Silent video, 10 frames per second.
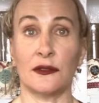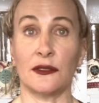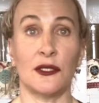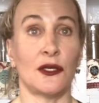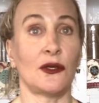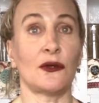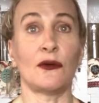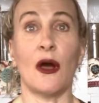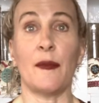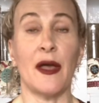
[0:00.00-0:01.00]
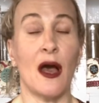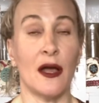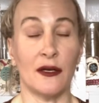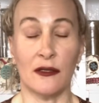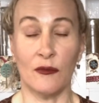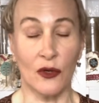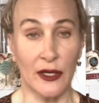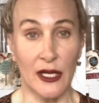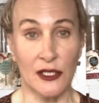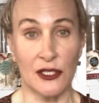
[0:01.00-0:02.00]
You are behind on the
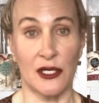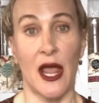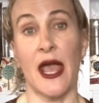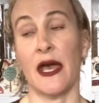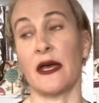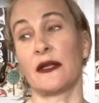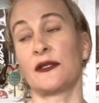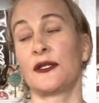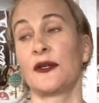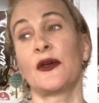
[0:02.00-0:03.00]
mortgage and